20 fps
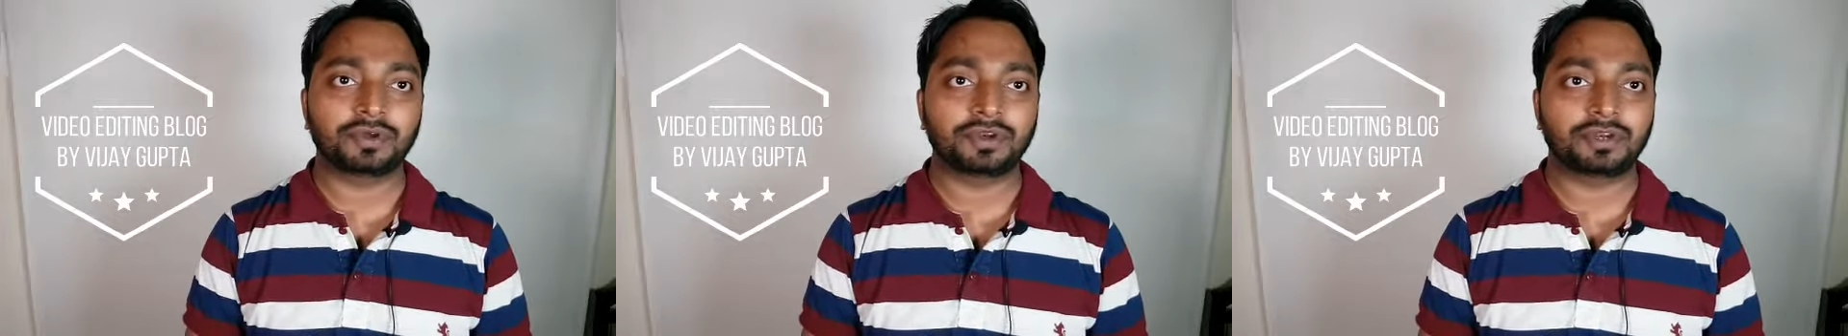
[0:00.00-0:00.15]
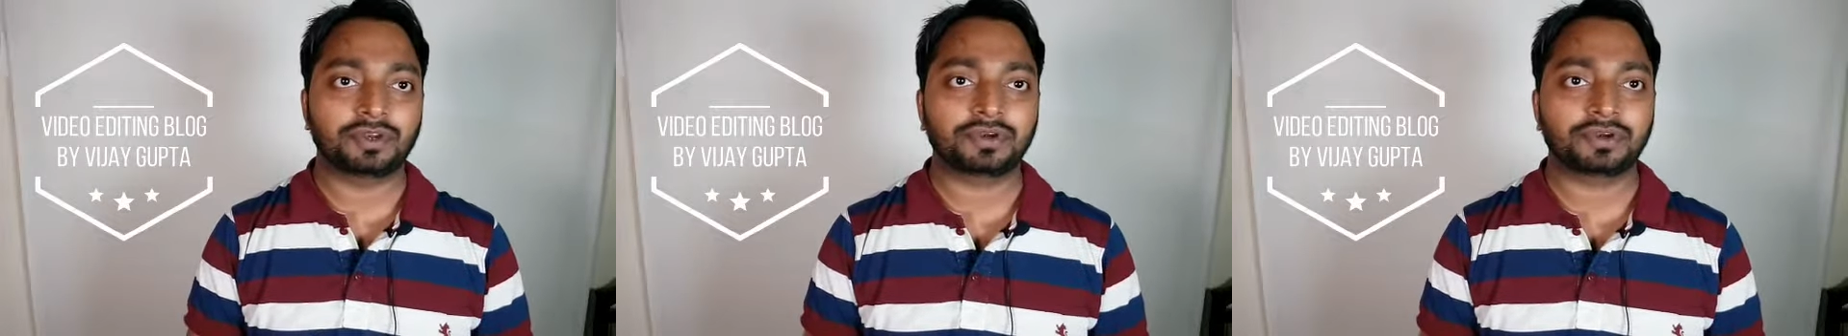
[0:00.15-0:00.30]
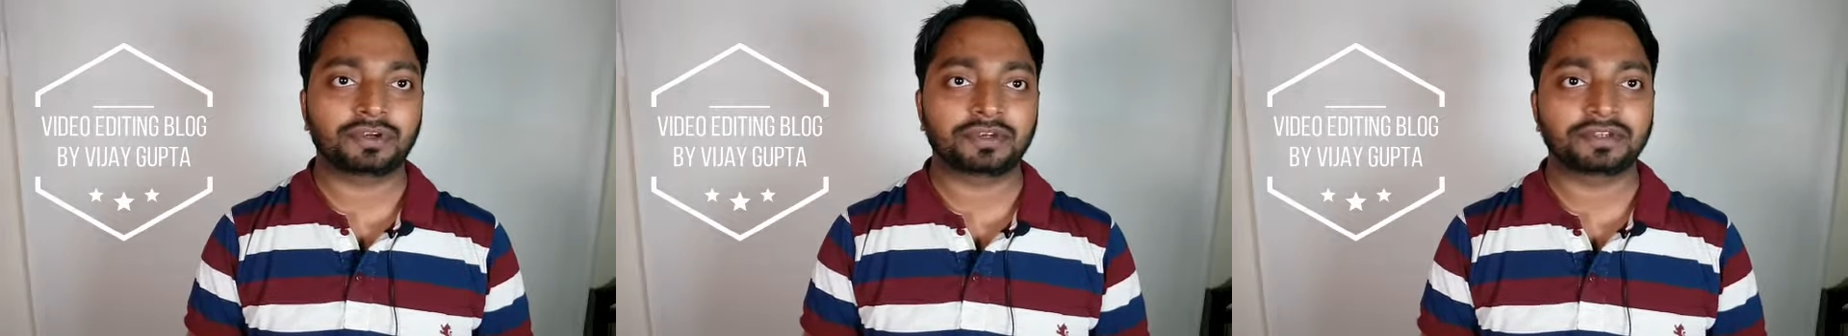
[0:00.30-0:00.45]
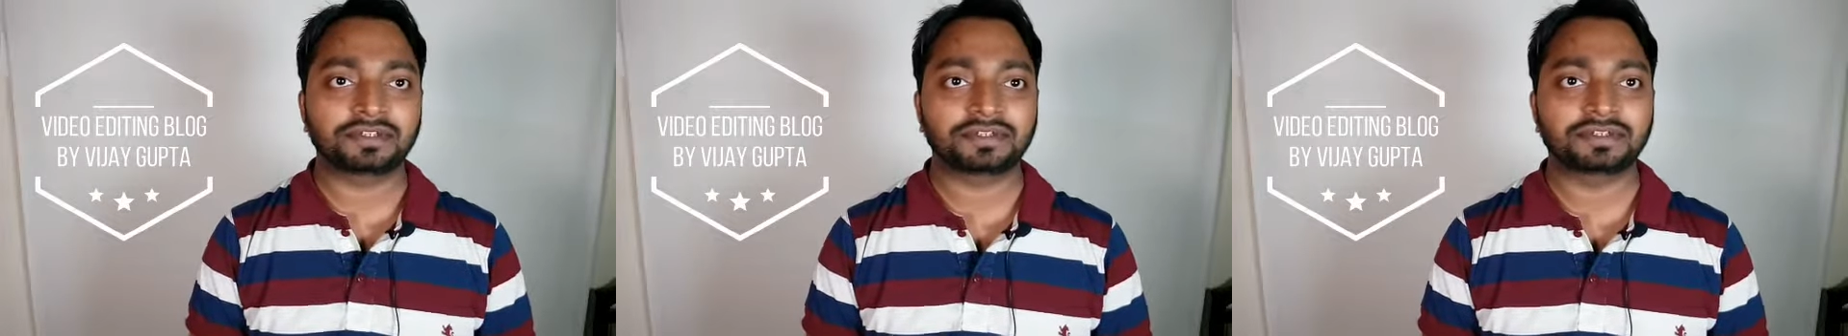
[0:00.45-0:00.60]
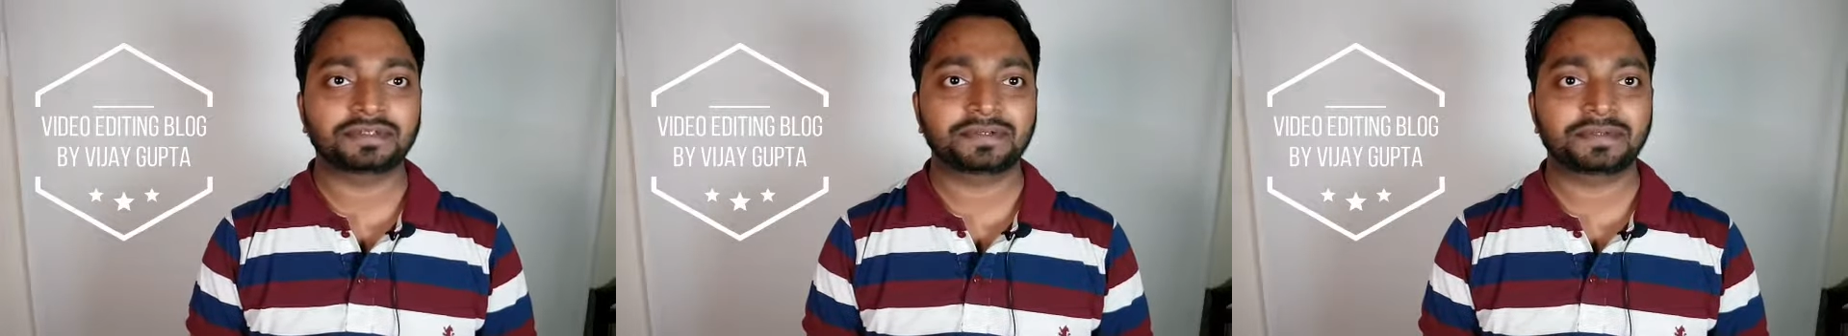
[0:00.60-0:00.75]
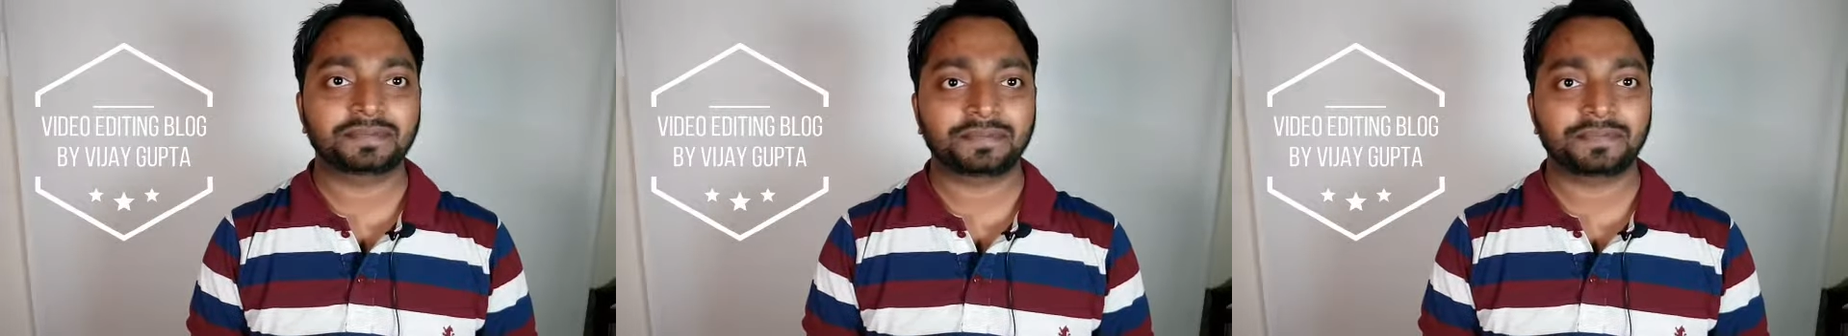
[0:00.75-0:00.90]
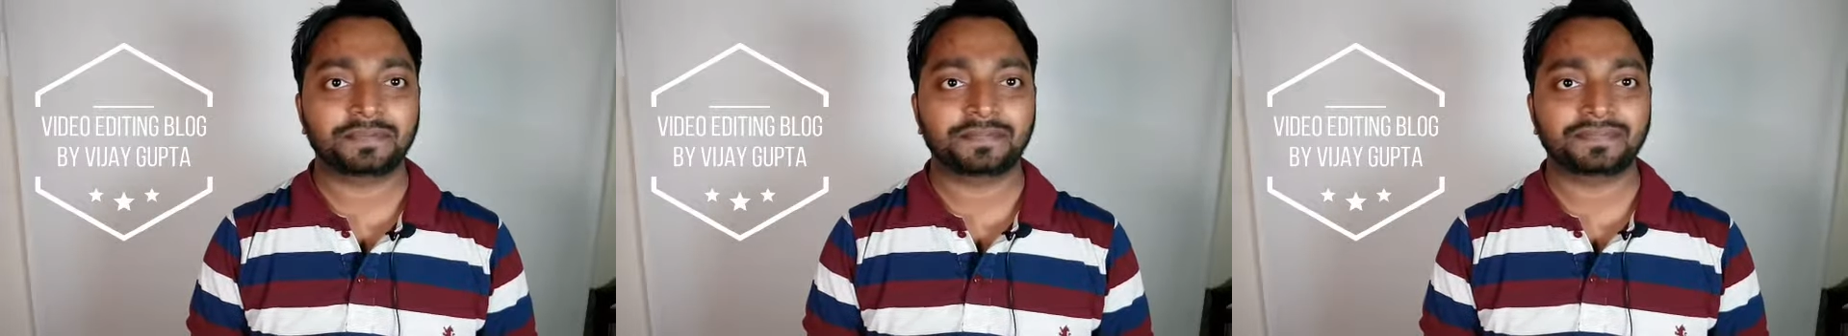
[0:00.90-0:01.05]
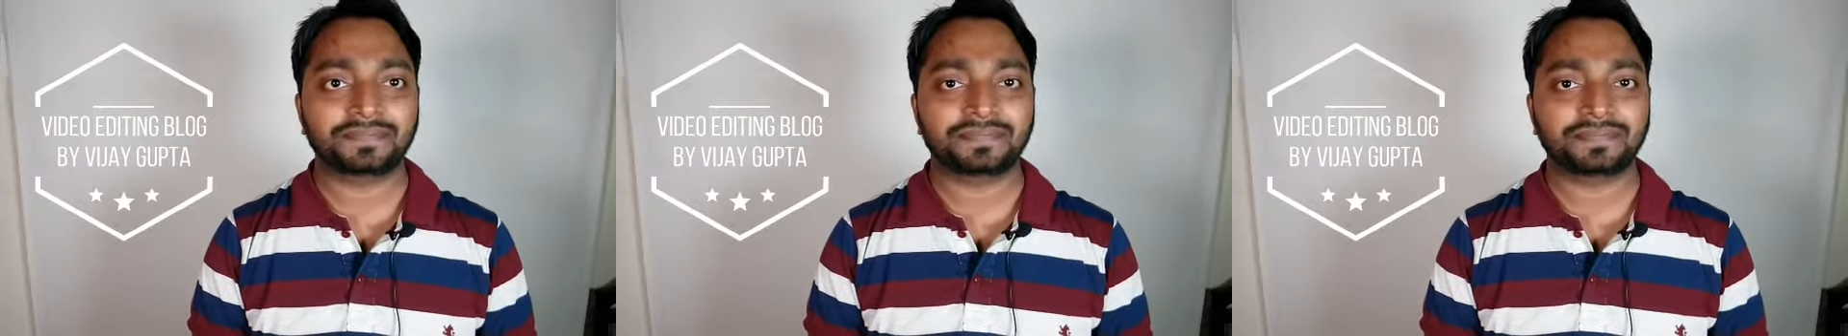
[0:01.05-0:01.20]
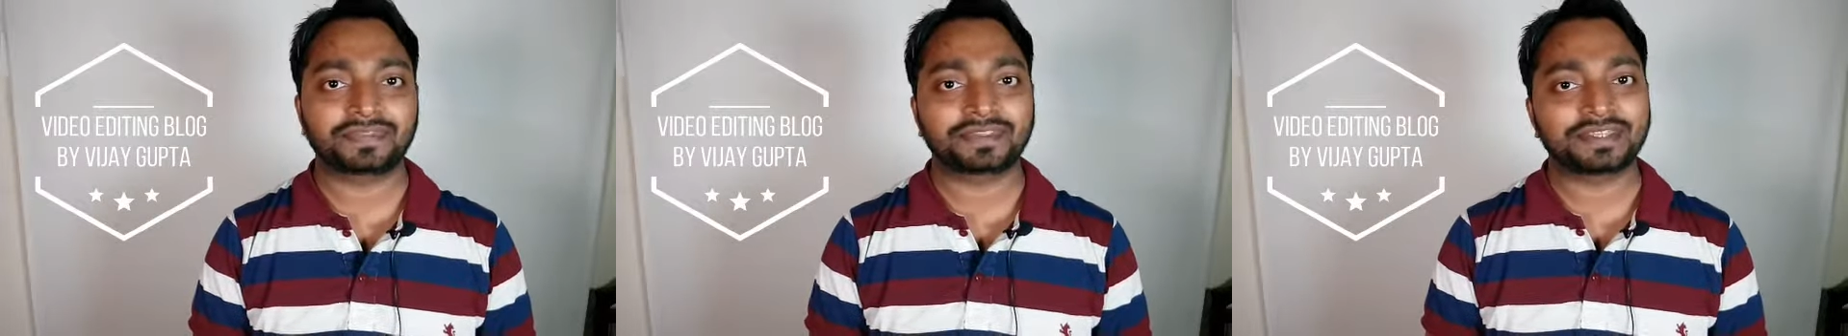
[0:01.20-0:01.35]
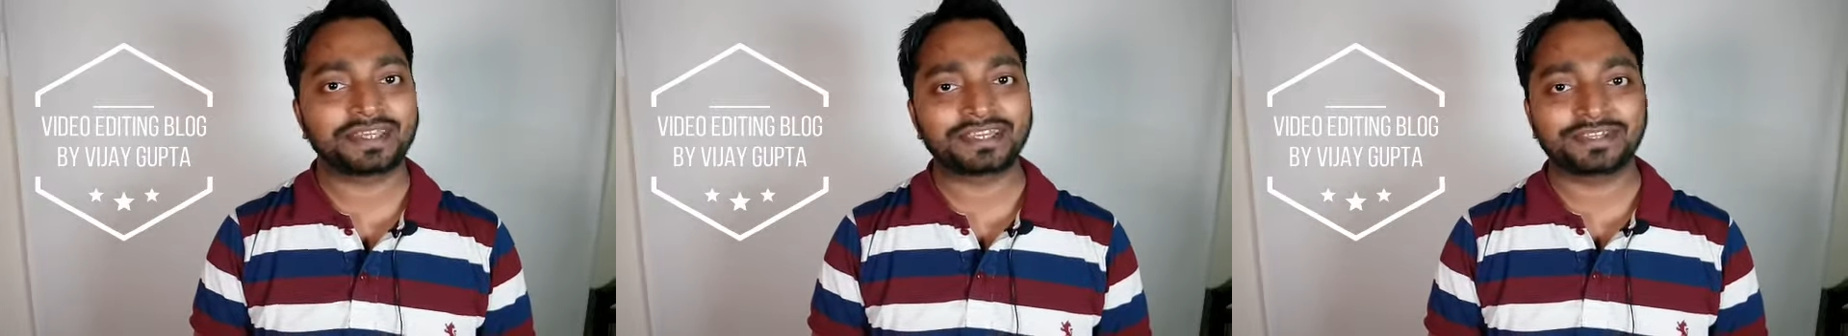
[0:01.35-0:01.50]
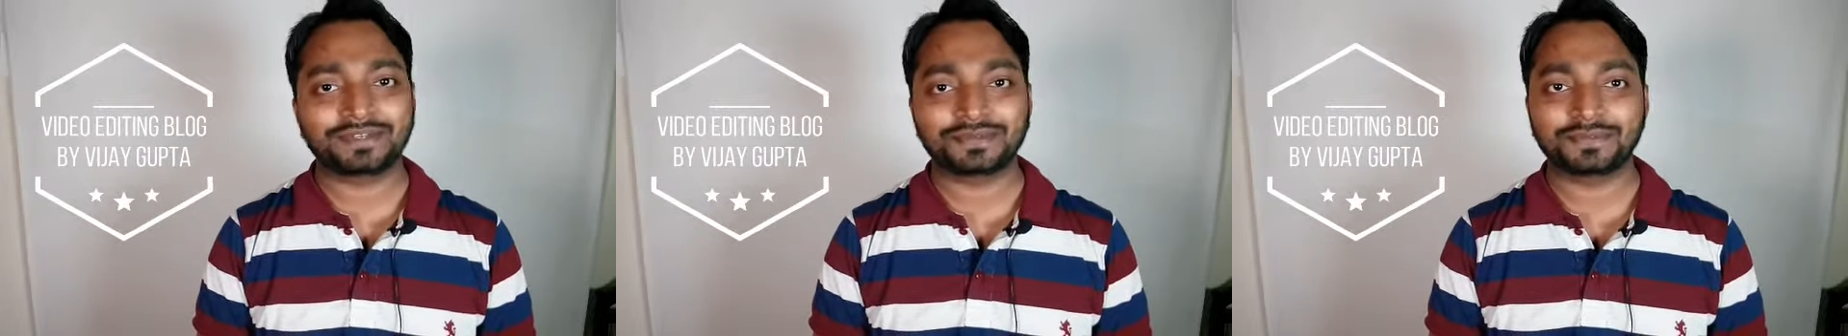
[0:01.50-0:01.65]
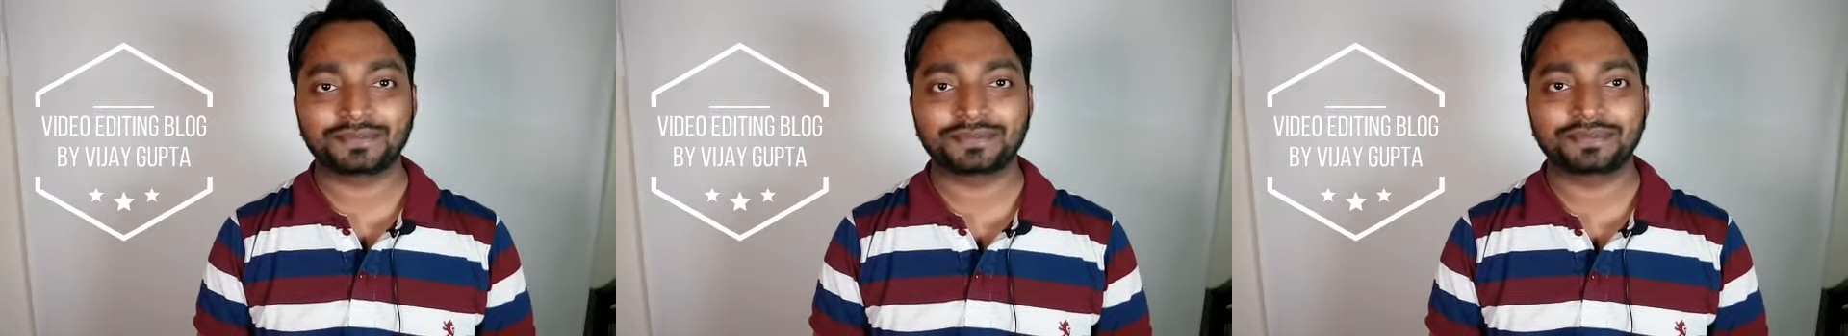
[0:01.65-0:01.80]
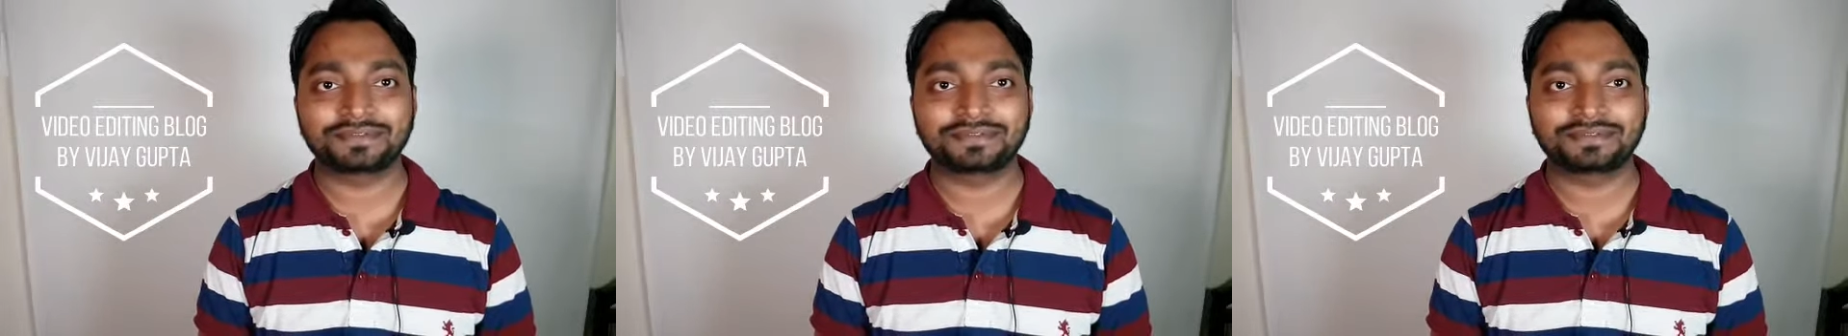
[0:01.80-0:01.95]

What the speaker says: lot. Thank you.